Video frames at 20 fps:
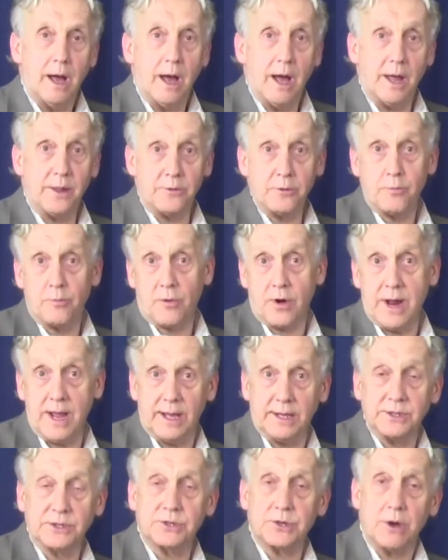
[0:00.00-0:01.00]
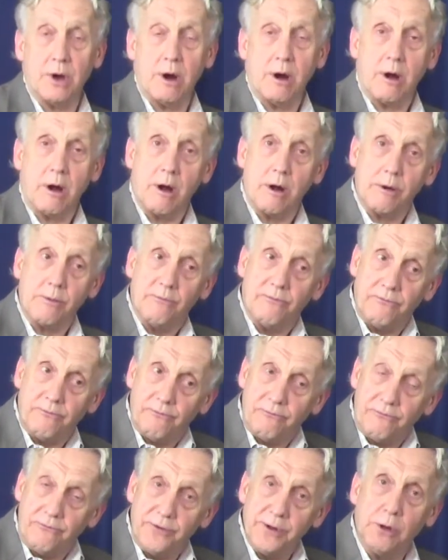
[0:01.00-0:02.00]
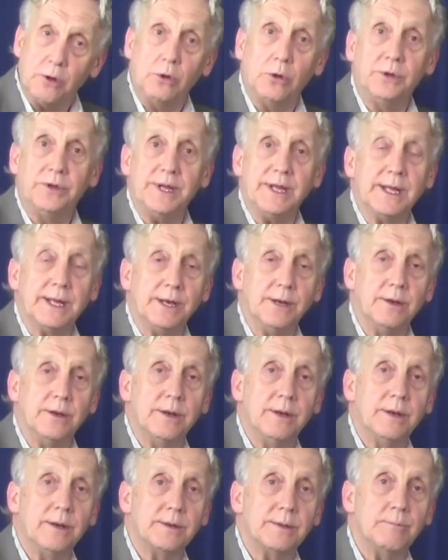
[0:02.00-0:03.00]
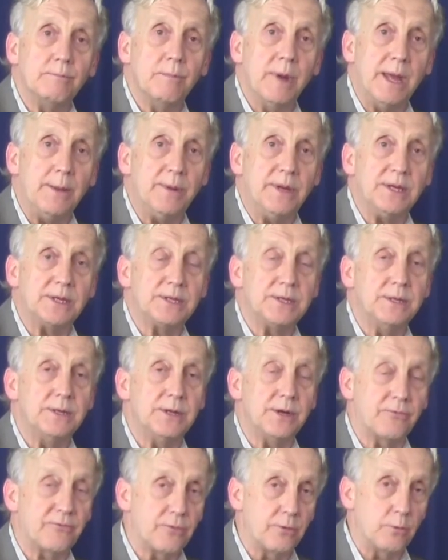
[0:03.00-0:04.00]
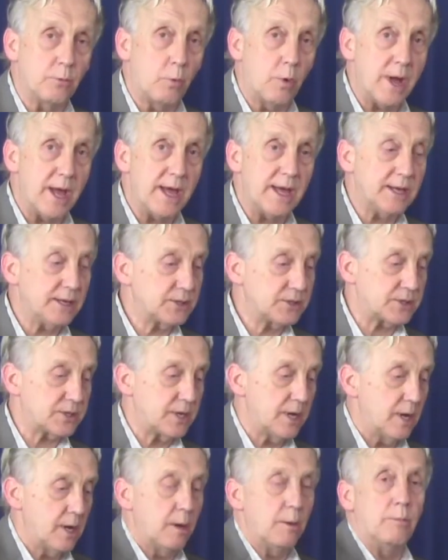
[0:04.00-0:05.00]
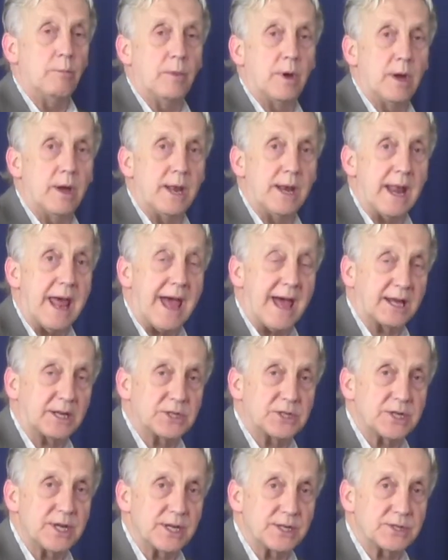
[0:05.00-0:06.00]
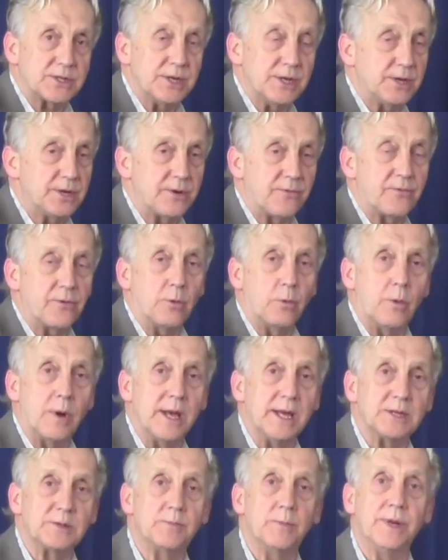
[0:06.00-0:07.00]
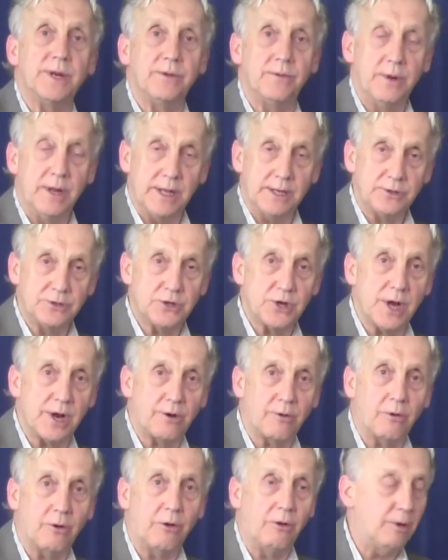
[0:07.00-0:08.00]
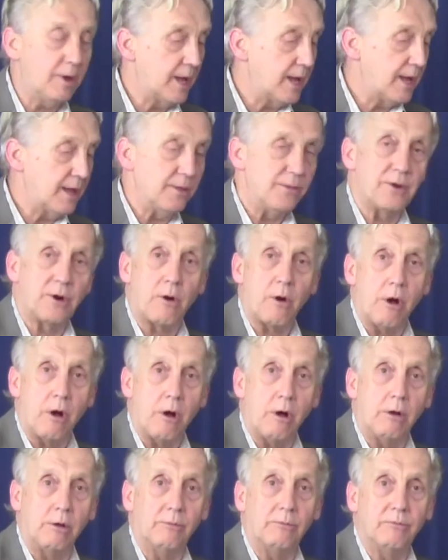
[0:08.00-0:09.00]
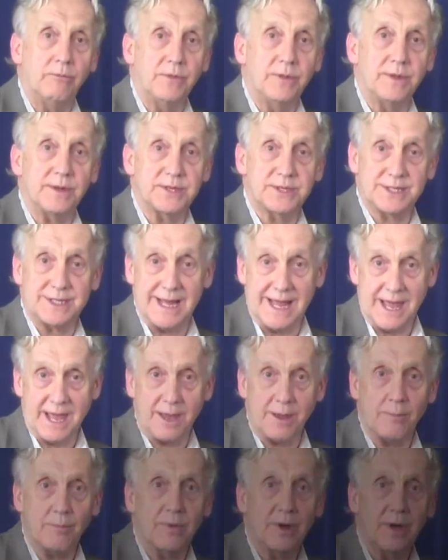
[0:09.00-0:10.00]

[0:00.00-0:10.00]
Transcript: Other brands are filled in maybe different ways and accessed in different ways, but in general, they're all the same.